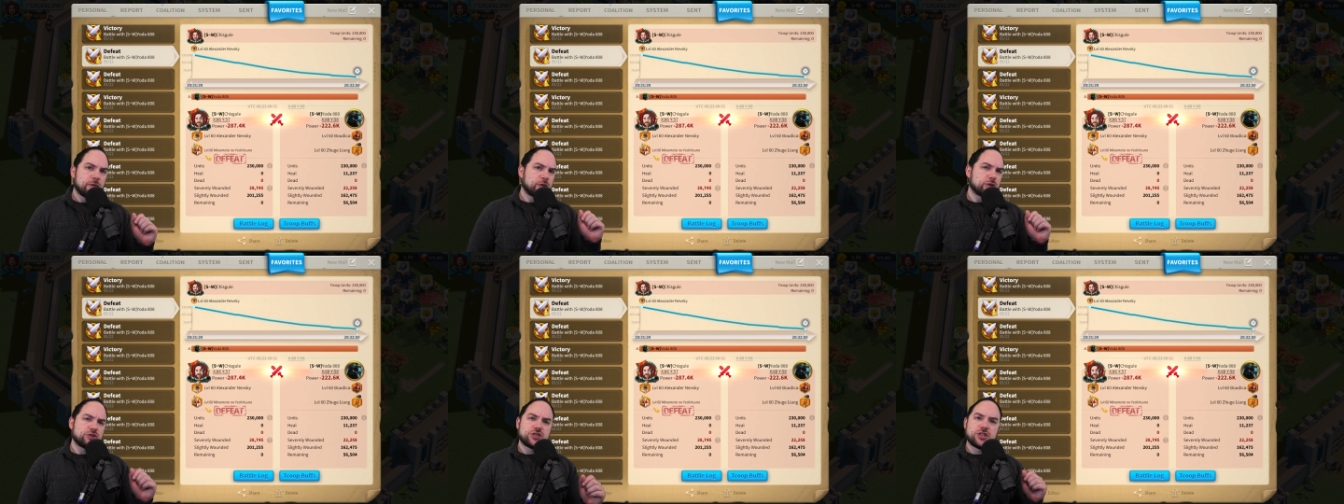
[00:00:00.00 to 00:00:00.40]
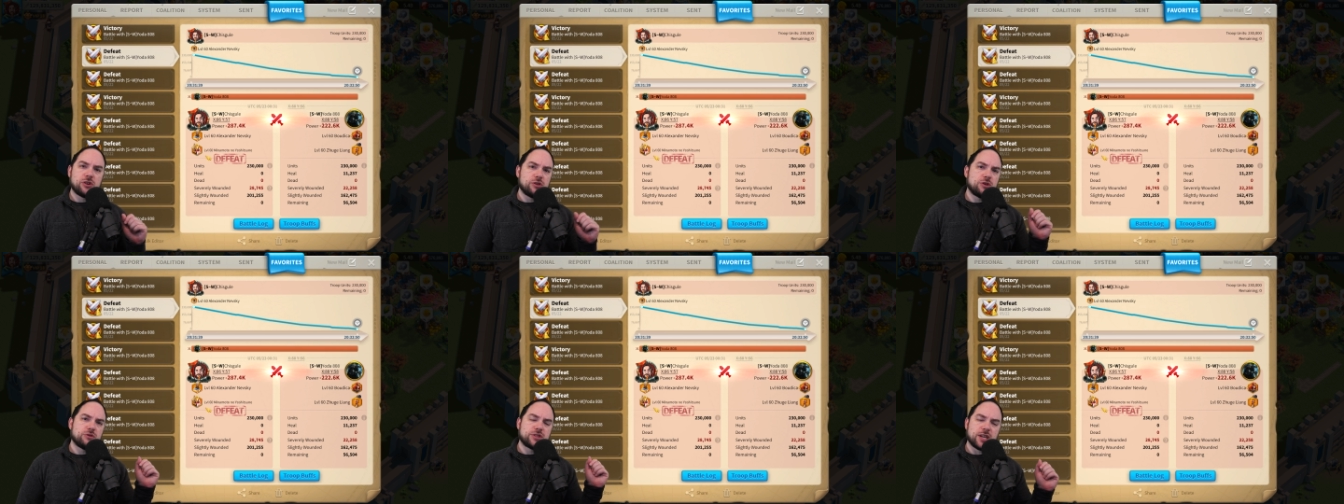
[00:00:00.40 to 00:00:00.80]
They're
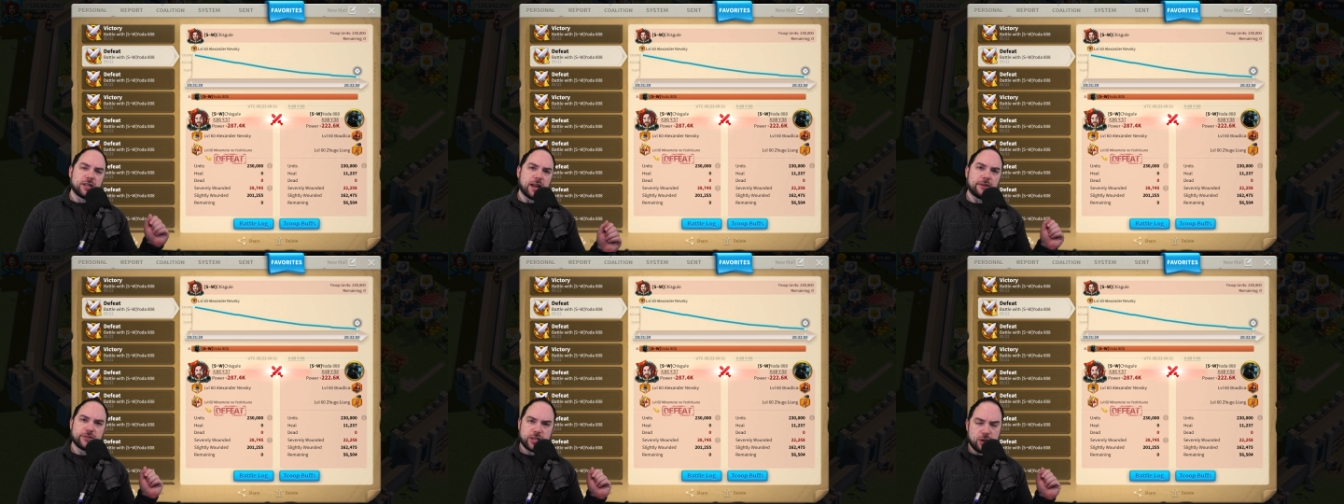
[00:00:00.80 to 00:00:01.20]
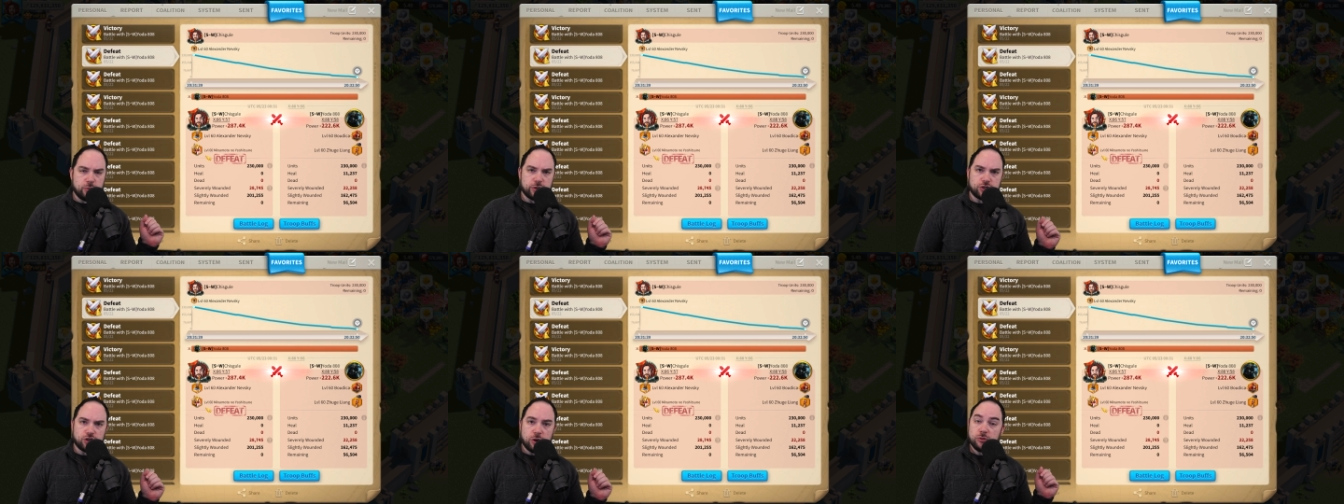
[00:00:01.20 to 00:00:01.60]
still using Nevsky
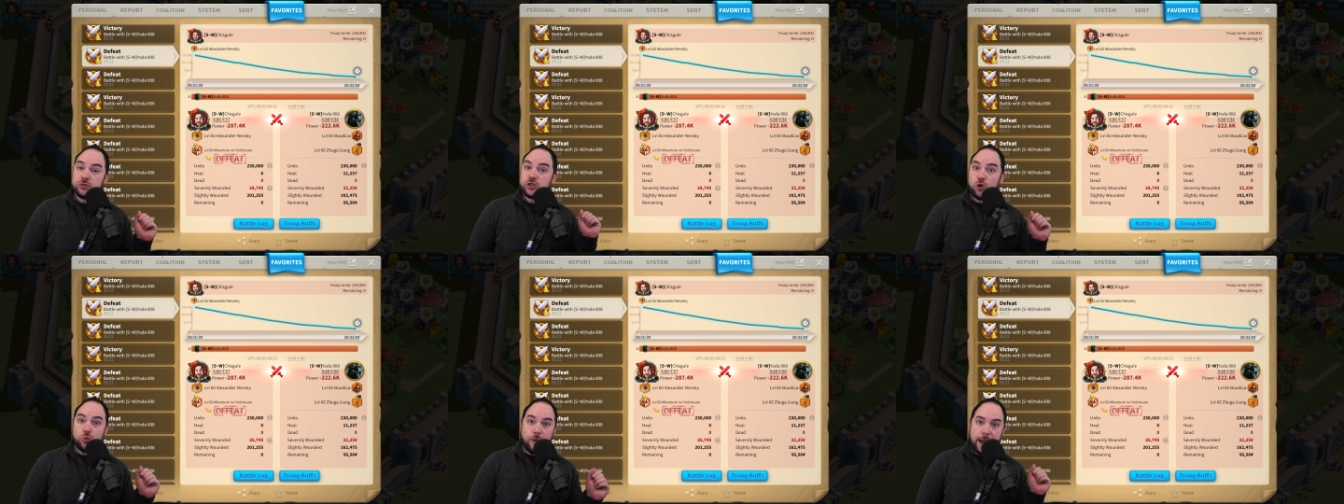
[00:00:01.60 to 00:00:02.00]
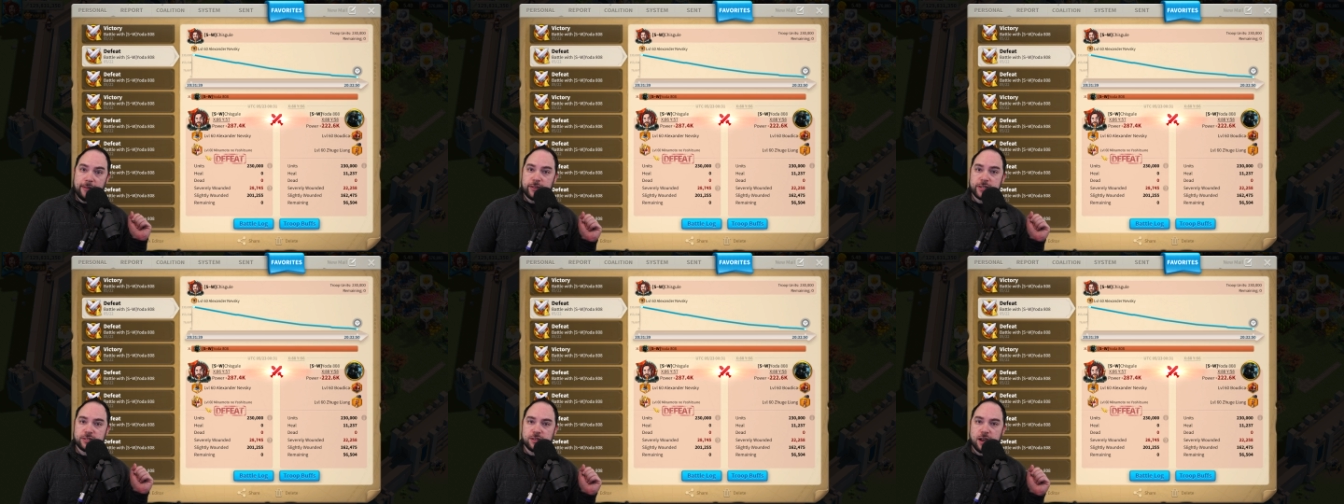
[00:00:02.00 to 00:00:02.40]
with Joan to
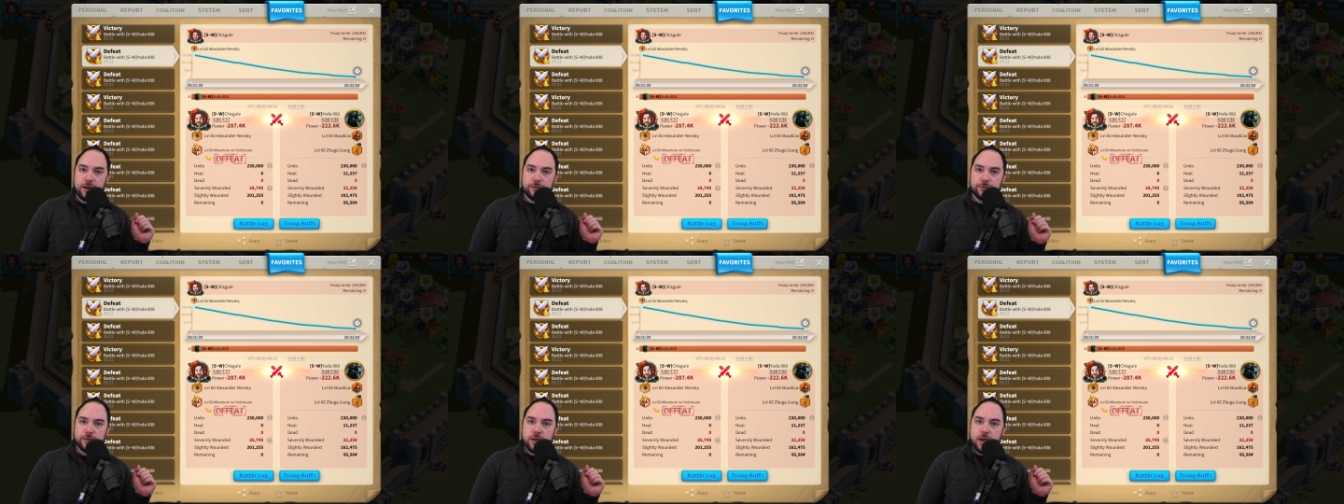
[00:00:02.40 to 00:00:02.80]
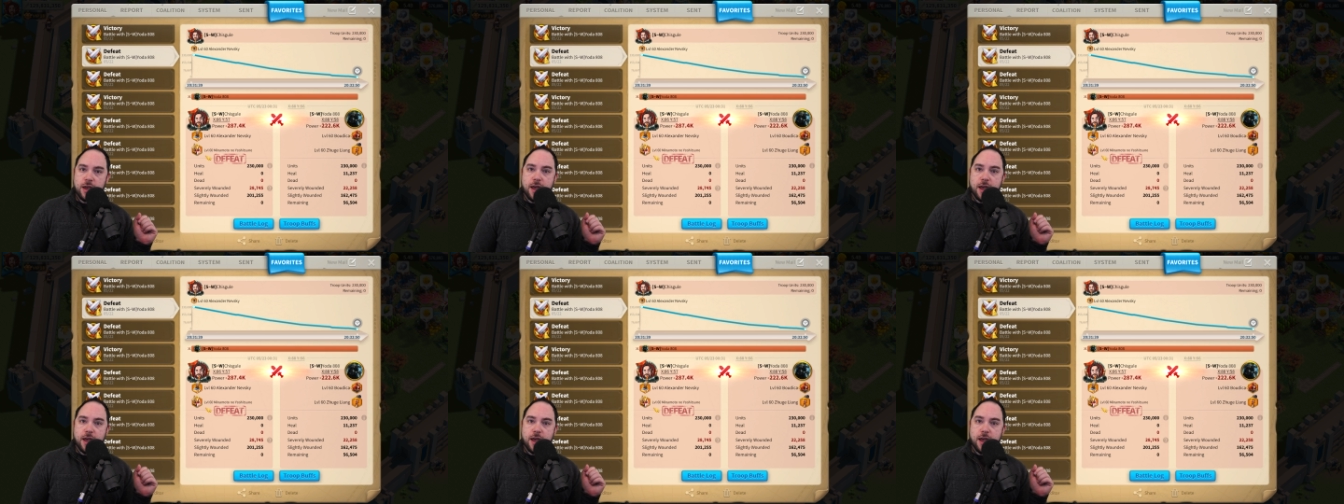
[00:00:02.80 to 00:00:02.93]
rally stuff,